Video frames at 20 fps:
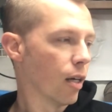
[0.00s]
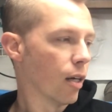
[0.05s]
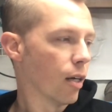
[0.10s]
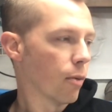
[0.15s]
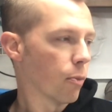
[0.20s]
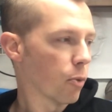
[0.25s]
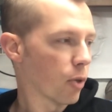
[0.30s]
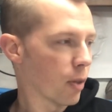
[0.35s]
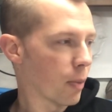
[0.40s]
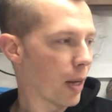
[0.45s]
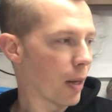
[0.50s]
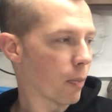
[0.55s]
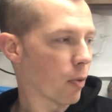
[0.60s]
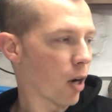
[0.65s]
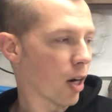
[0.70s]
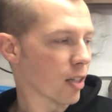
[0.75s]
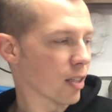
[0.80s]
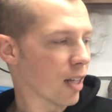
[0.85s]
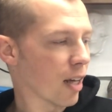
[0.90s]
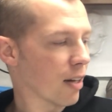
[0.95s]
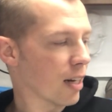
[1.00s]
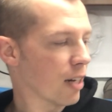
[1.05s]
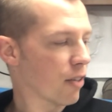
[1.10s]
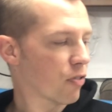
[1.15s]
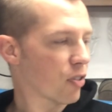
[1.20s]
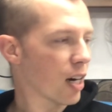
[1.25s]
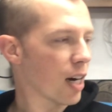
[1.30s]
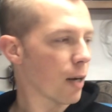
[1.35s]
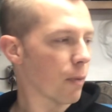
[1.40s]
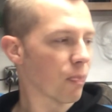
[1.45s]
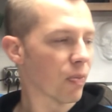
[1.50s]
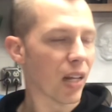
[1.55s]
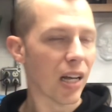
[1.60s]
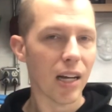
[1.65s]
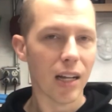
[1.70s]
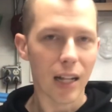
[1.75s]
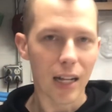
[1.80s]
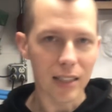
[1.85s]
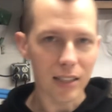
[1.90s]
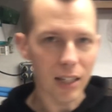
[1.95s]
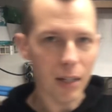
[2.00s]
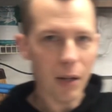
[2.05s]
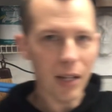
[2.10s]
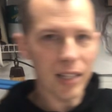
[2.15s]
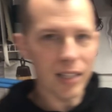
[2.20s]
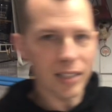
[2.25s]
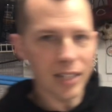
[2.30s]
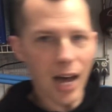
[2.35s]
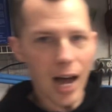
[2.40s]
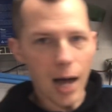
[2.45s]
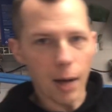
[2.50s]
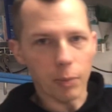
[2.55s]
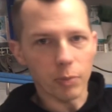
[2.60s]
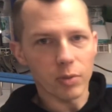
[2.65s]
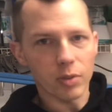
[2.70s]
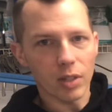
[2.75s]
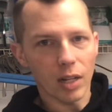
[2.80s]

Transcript: But we need to make progress. Now I need to figure out, I was thinking like the tops.